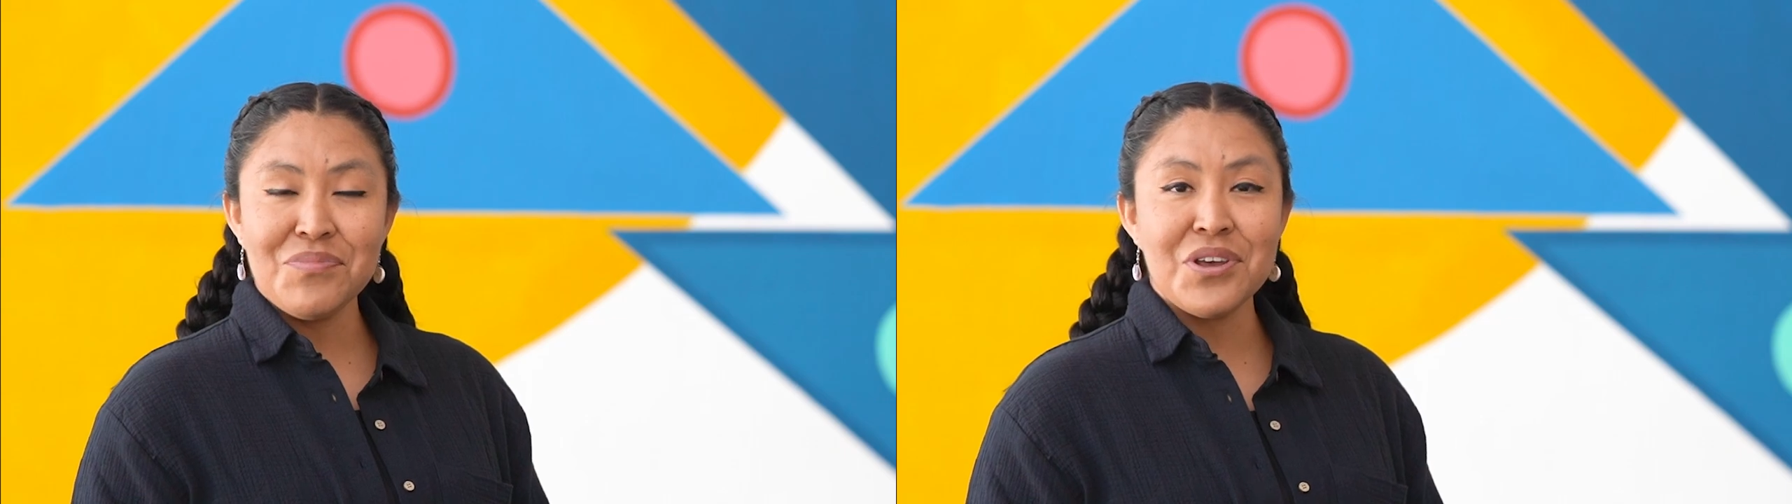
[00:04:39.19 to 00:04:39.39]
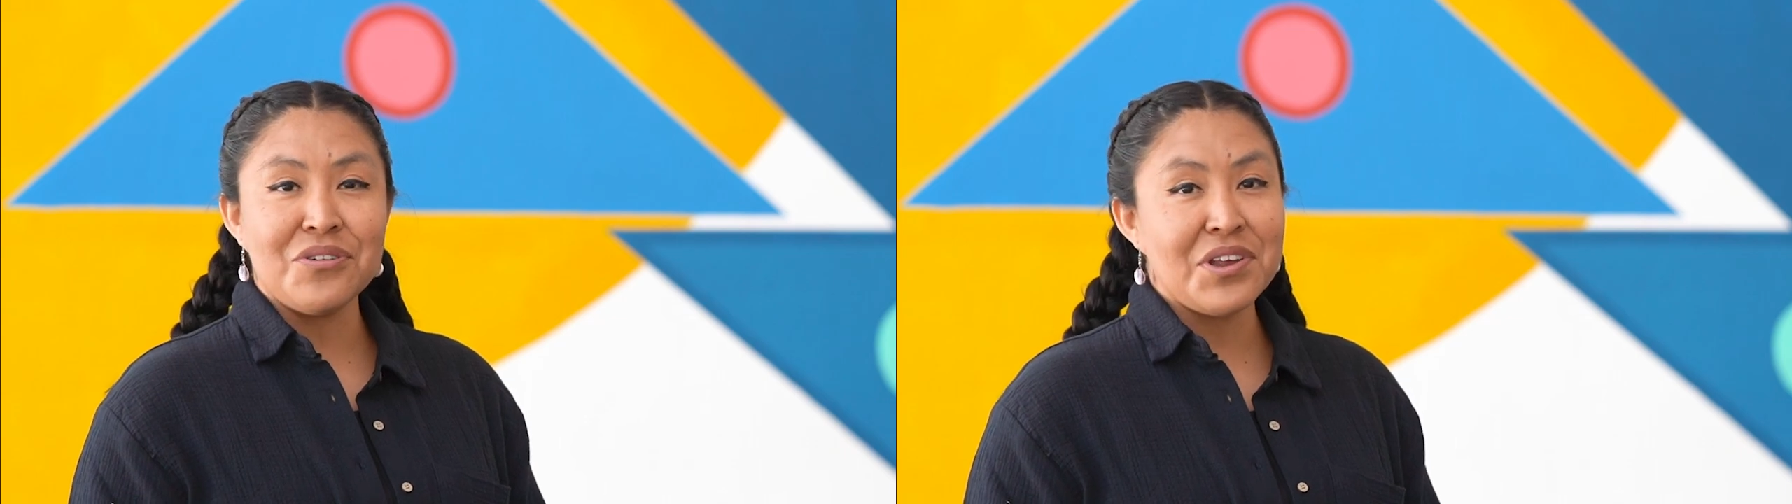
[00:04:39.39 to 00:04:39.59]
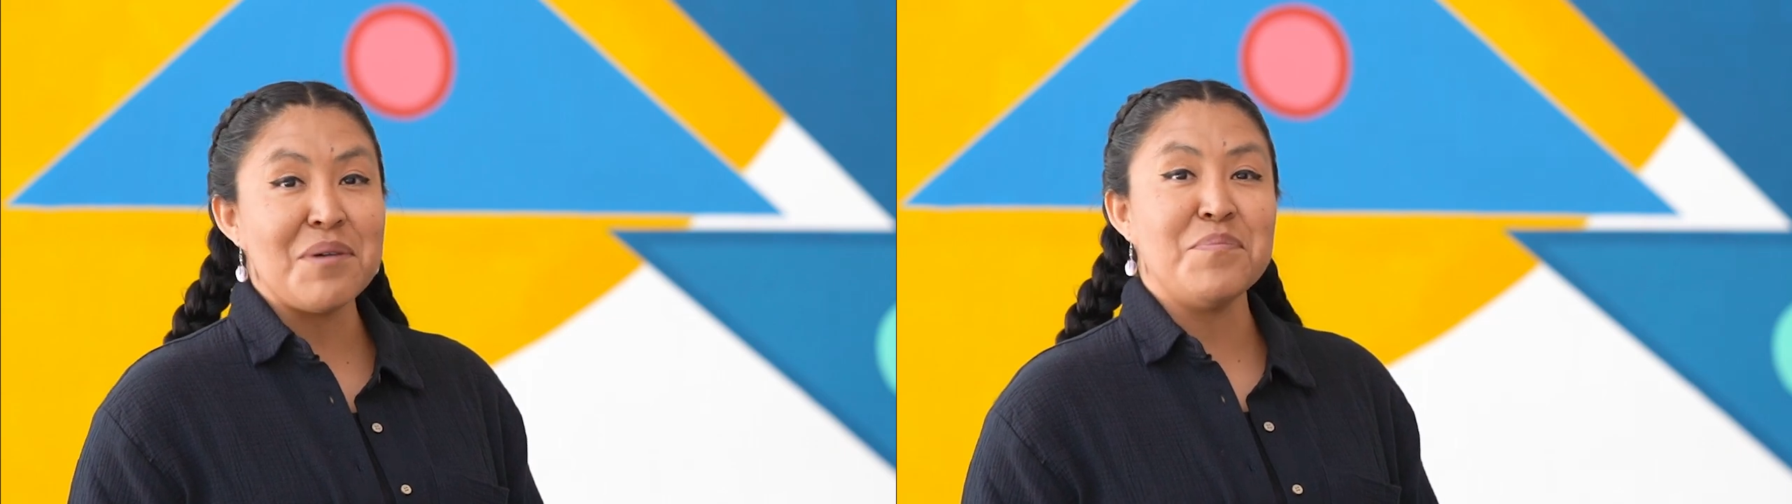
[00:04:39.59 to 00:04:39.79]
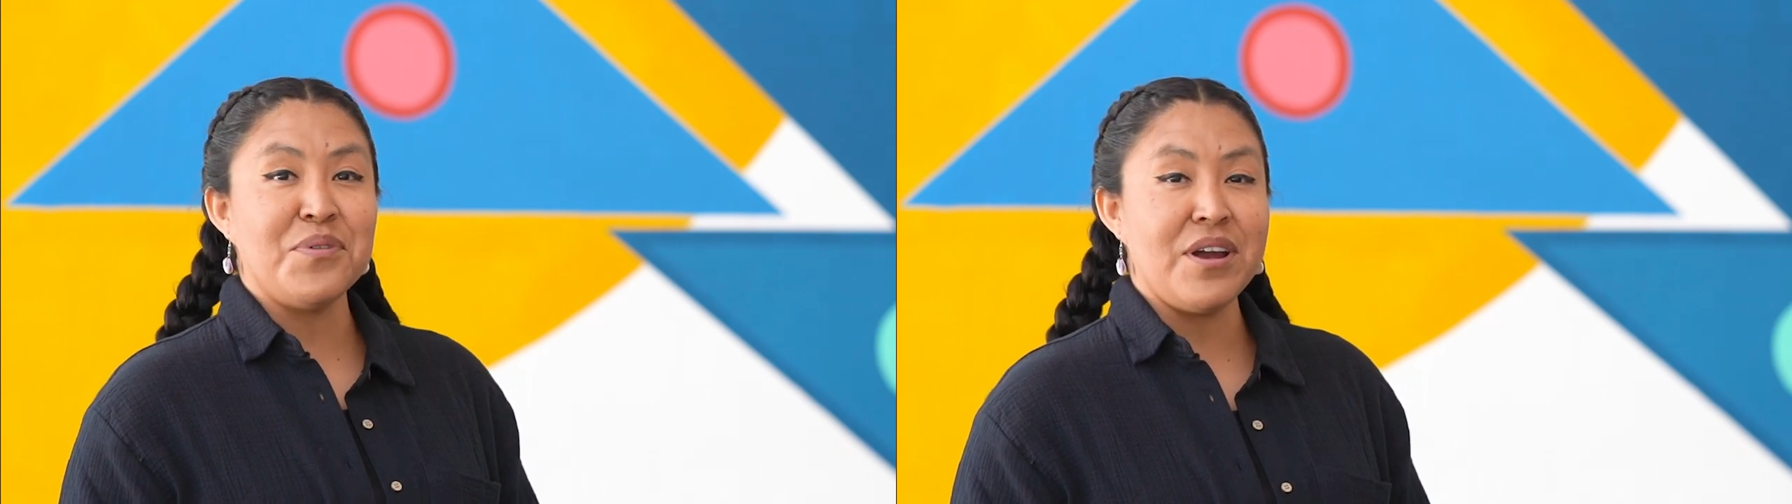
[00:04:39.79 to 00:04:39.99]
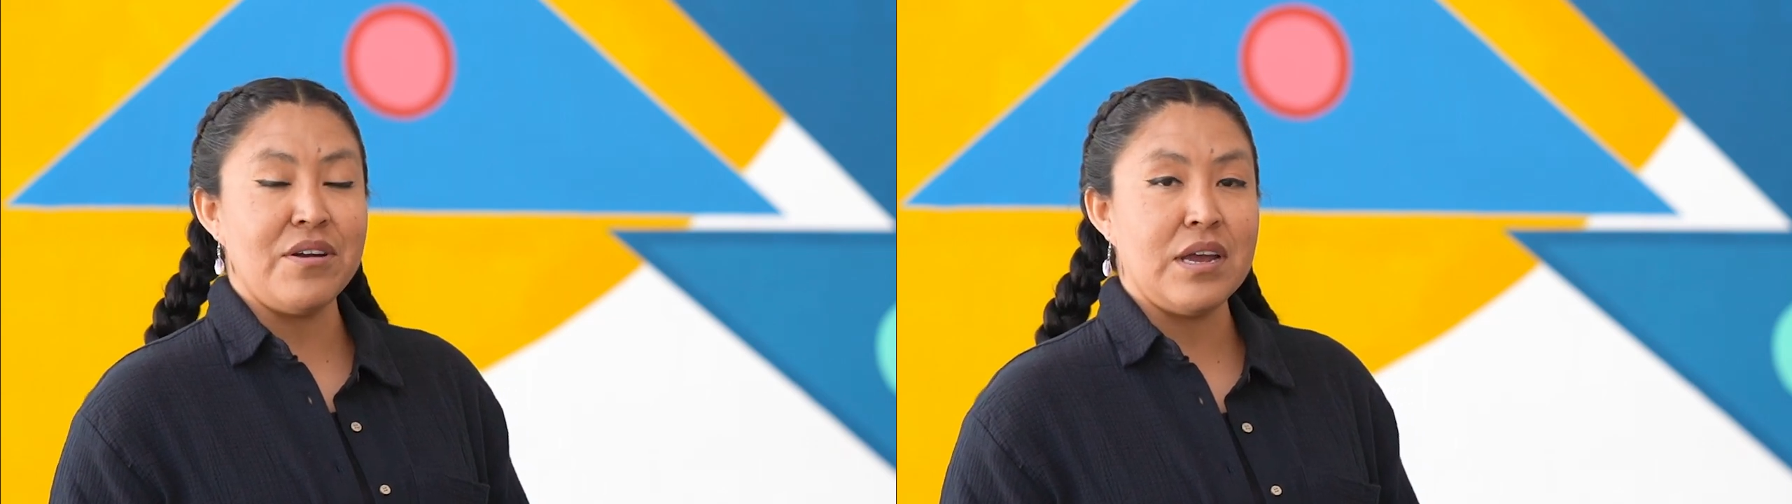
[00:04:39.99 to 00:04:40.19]
They're
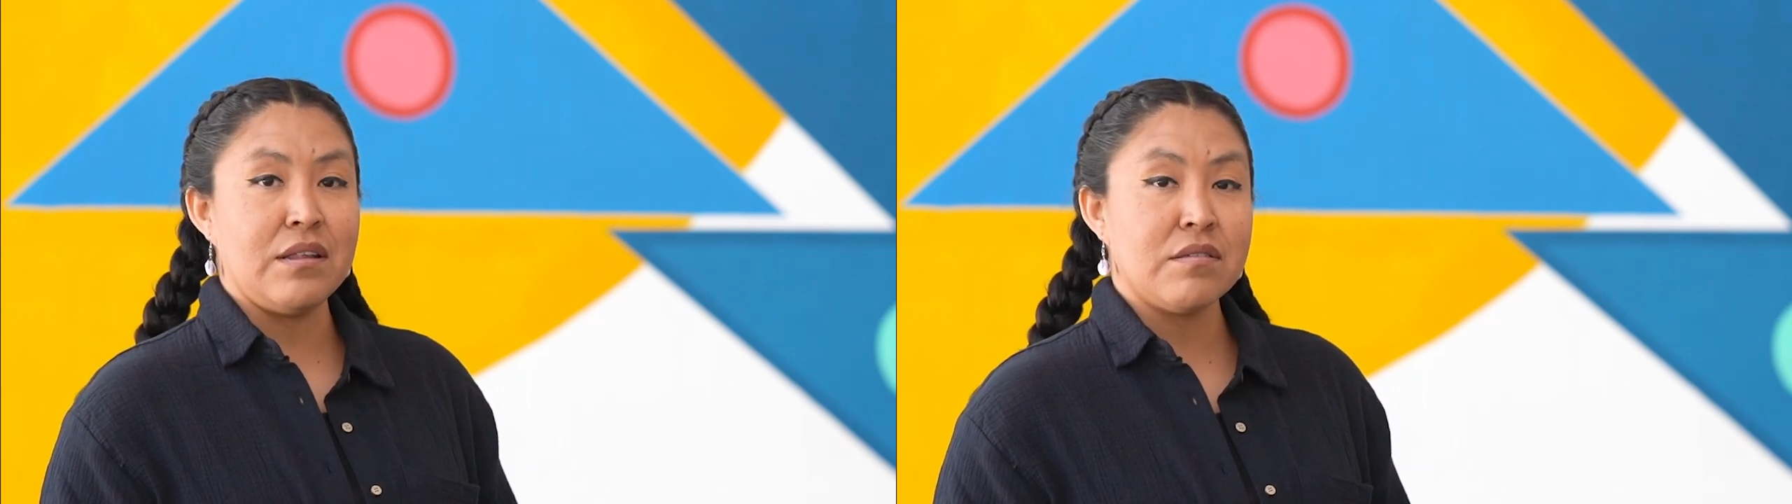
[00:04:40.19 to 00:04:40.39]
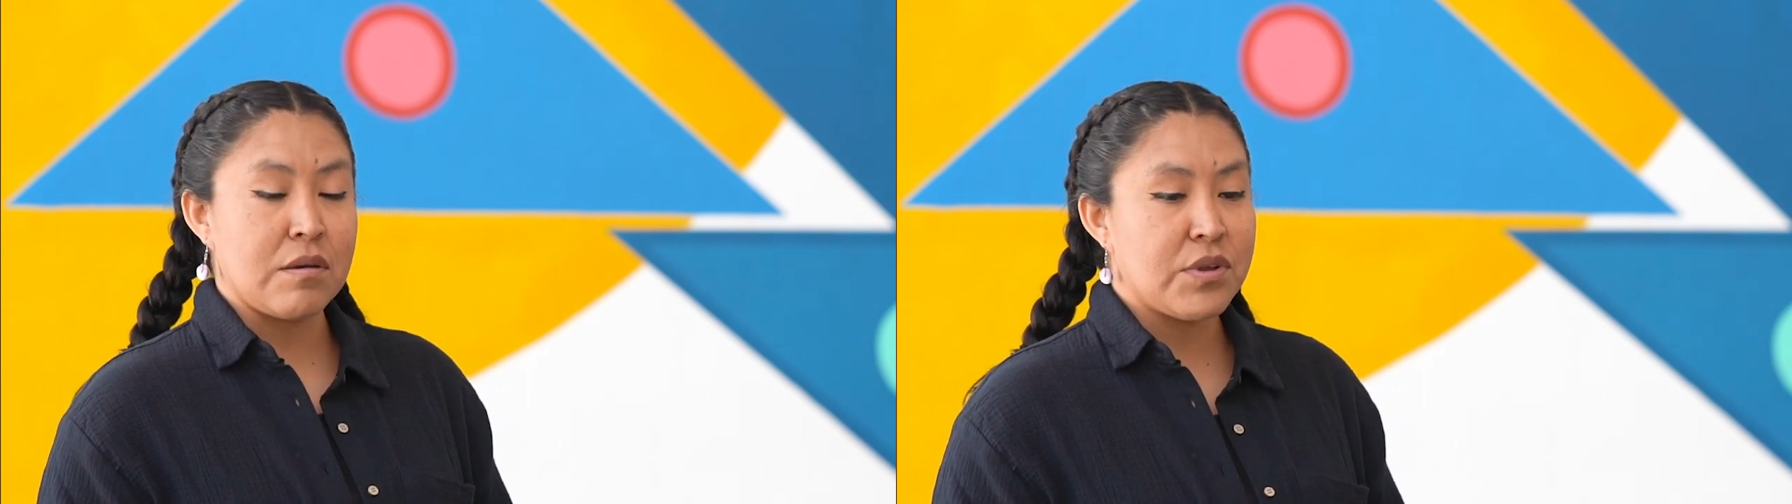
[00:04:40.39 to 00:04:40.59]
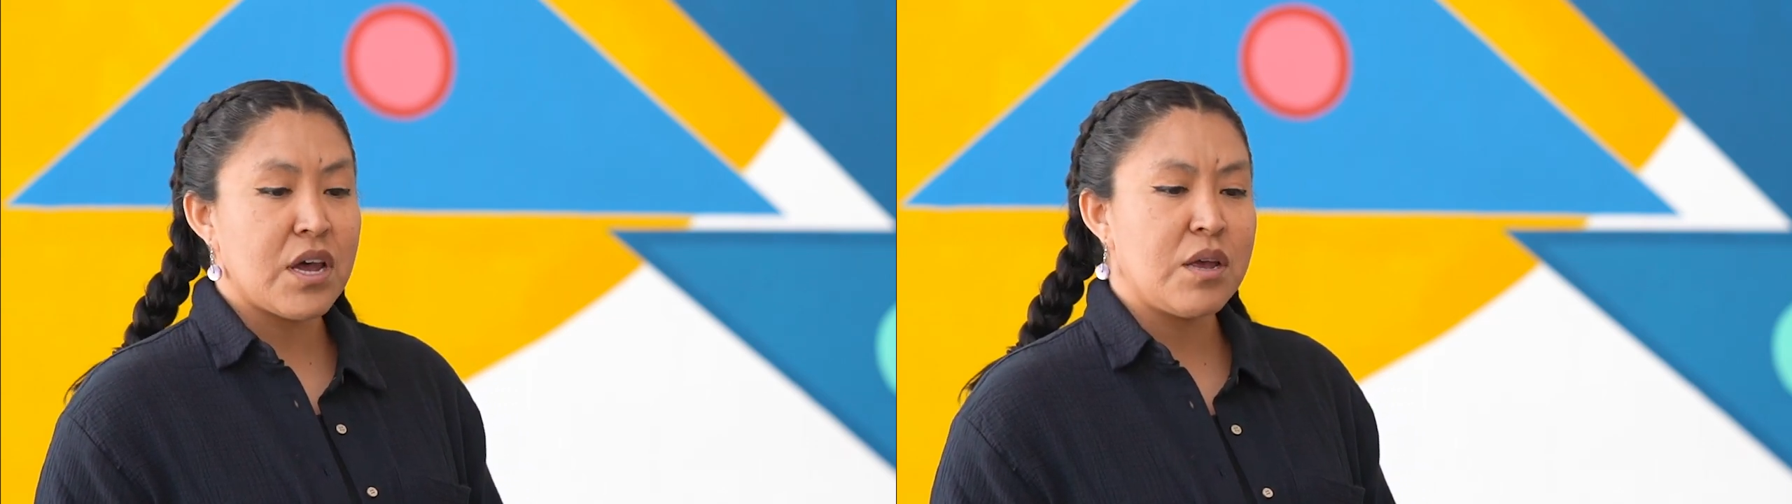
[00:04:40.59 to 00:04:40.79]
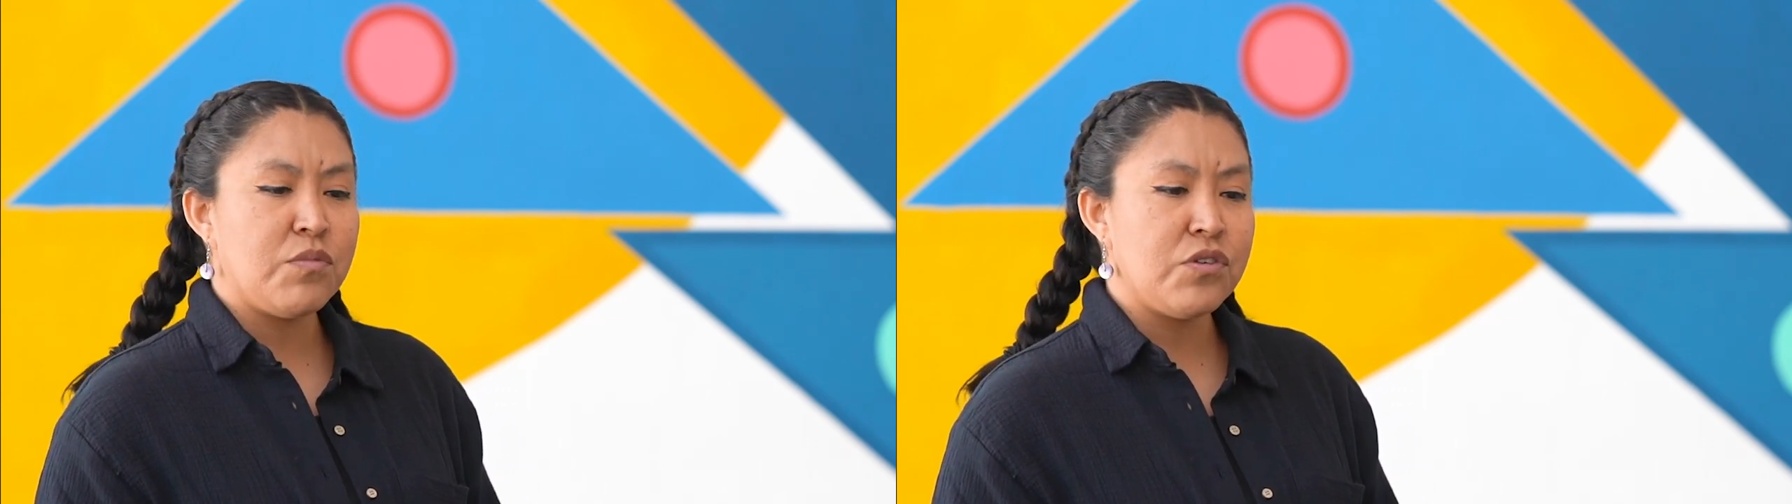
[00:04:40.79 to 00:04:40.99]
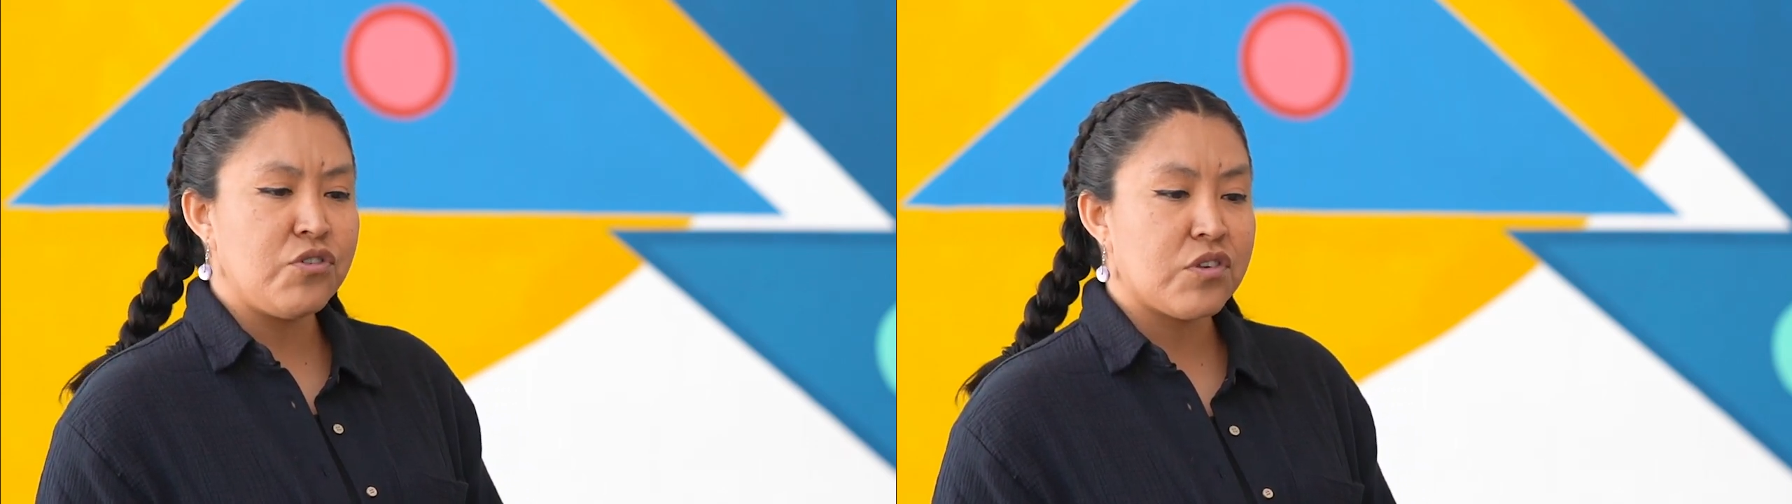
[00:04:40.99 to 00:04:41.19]
temporary and sometimes you